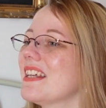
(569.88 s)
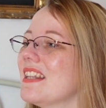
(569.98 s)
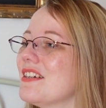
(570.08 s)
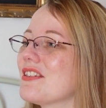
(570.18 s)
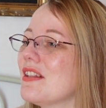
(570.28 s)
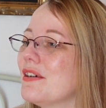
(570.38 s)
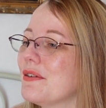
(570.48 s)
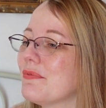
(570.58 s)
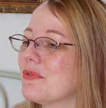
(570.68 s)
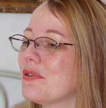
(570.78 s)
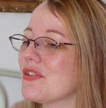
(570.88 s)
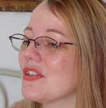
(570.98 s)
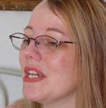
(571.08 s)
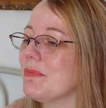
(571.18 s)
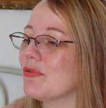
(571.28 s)
that there's a lot of
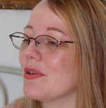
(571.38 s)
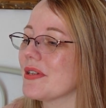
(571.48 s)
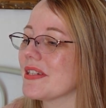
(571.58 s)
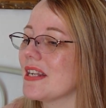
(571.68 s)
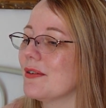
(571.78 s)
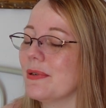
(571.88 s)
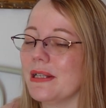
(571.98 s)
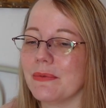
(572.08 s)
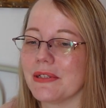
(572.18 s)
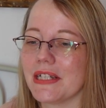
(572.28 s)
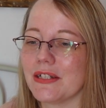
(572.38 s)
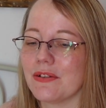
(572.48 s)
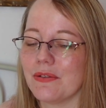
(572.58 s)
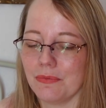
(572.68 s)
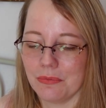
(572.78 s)
crochet projects that I really want to get
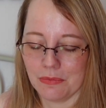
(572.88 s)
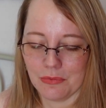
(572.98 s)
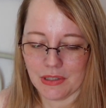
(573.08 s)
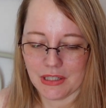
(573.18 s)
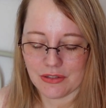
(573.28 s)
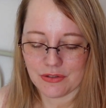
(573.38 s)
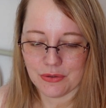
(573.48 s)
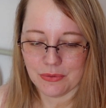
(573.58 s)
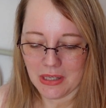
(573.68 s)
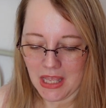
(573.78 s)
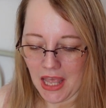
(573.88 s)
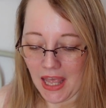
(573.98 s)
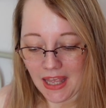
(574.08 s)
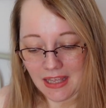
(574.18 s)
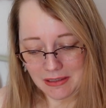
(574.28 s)
to.
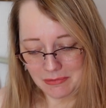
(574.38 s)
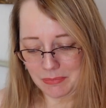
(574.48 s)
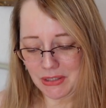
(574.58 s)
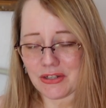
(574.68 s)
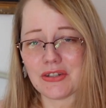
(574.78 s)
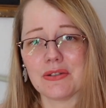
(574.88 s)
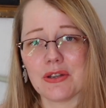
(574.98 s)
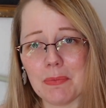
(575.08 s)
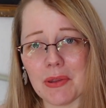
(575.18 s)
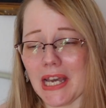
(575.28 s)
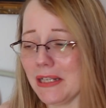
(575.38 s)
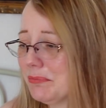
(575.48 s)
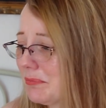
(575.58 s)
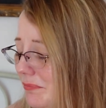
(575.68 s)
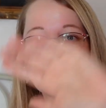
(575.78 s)
Because on top of that,
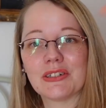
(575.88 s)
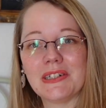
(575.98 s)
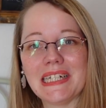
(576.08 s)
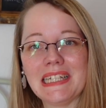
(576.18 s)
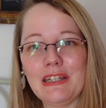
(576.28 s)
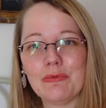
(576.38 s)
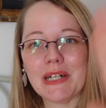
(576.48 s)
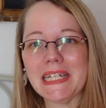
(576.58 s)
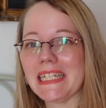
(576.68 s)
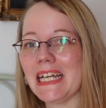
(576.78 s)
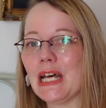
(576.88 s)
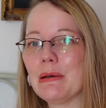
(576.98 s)
sorry, a little break.